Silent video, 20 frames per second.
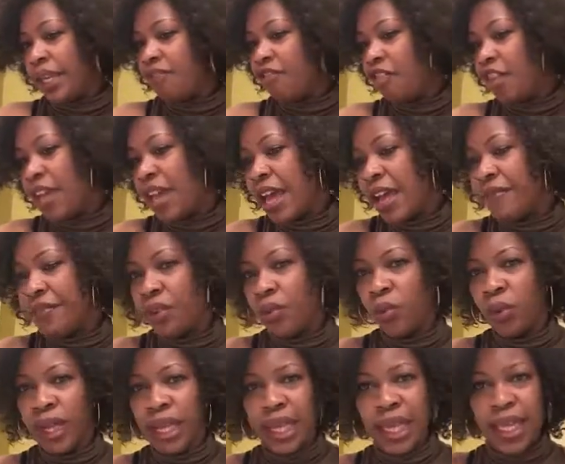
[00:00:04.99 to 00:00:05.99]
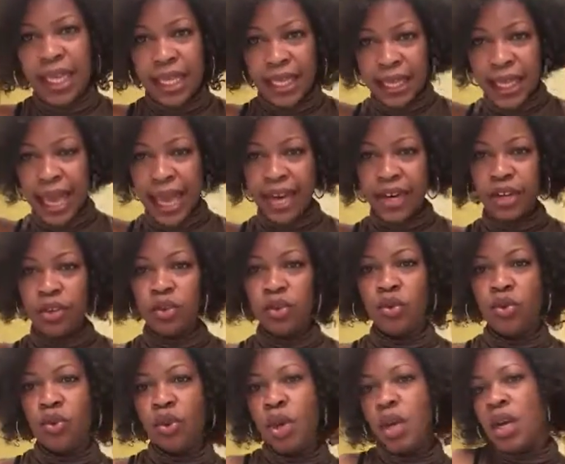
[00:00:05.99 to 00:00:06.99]
If you have a wig that
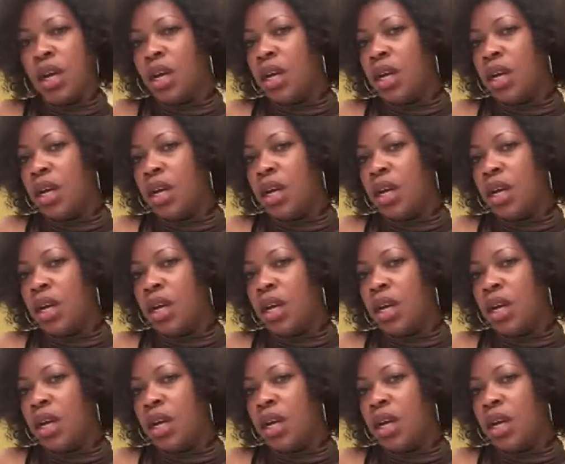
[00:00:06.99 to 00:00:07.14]
you